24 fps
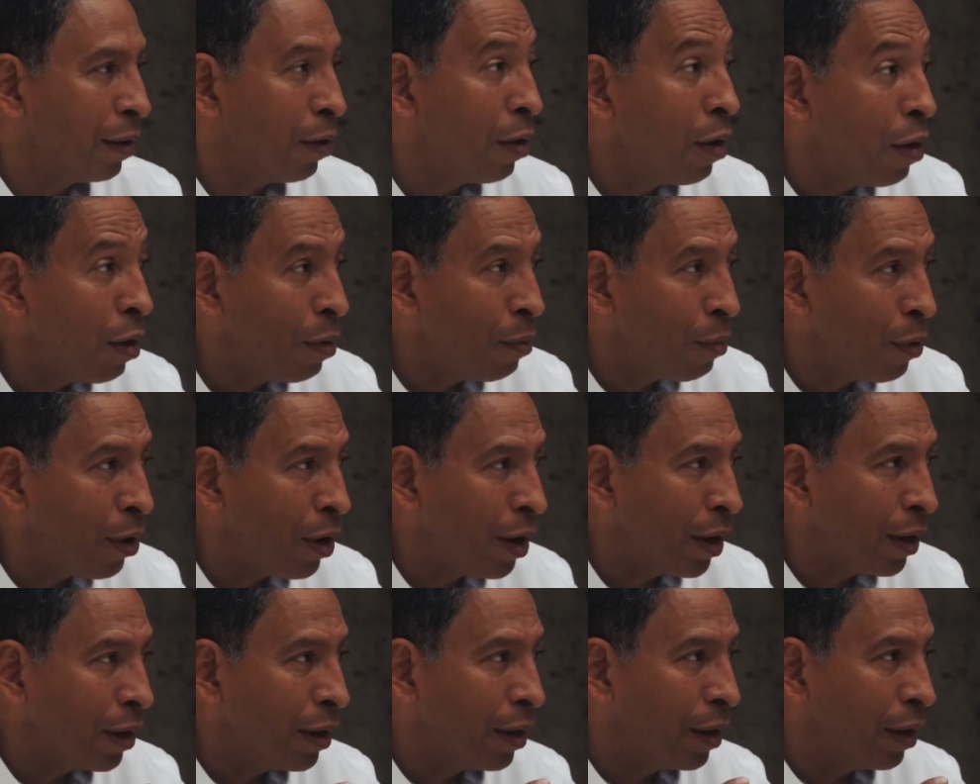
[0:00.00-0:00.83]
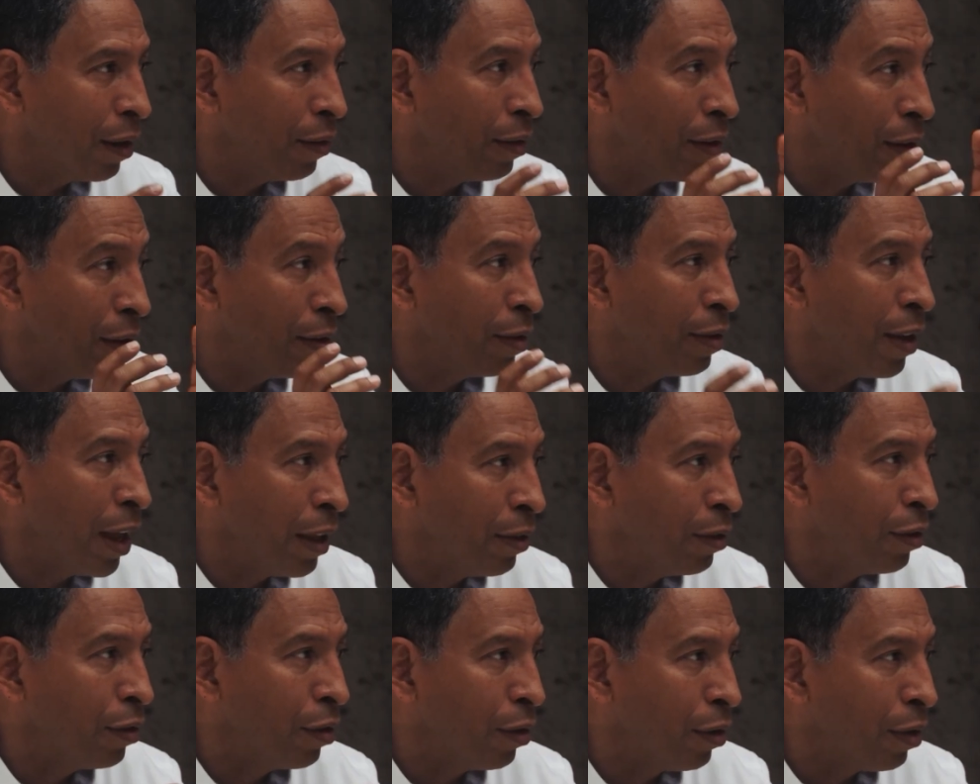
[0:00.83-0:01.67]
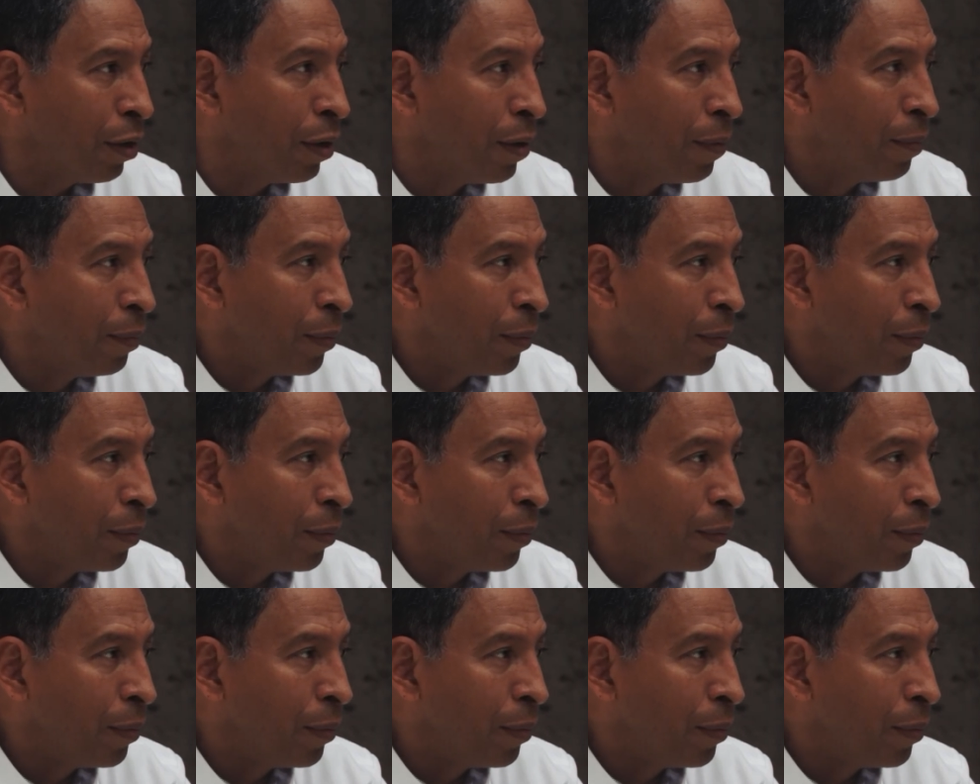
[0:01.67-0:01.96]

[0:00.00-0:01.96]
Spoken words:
hallmark of the center